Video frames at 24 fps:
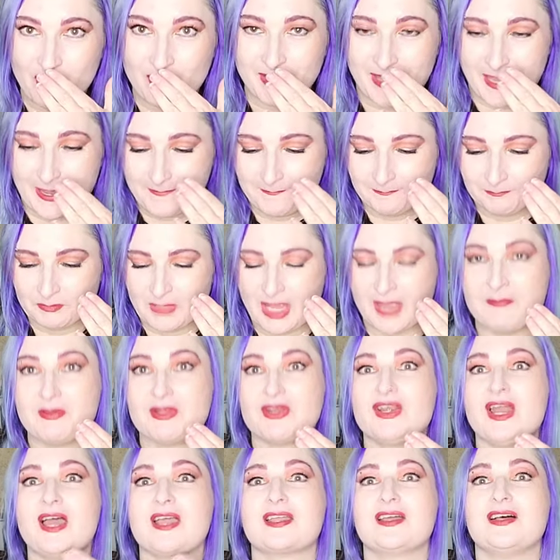Okay, I
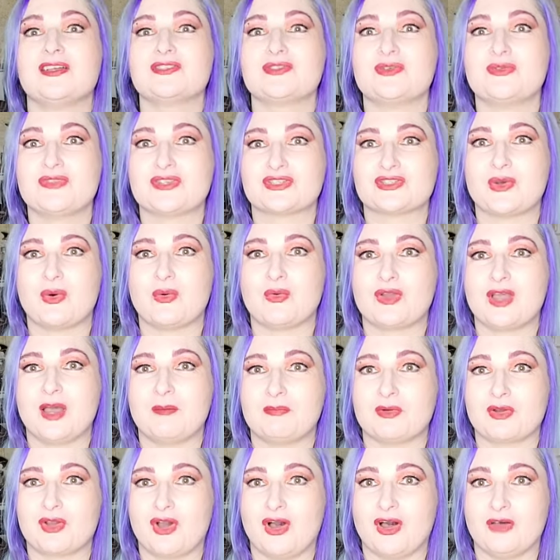better not guzzle this whole
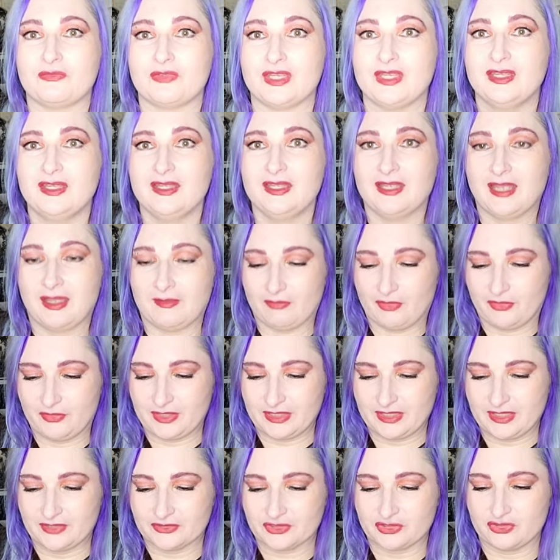cup of coffee. I've
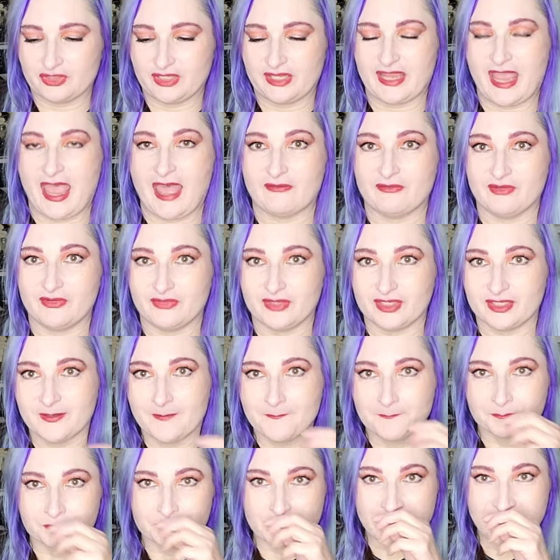already guzzled like half of
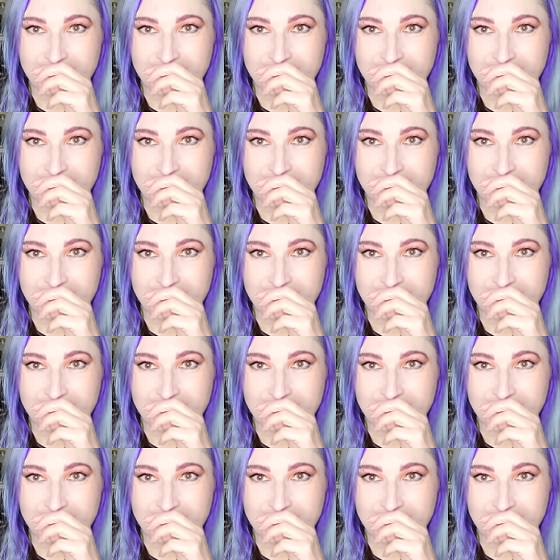it.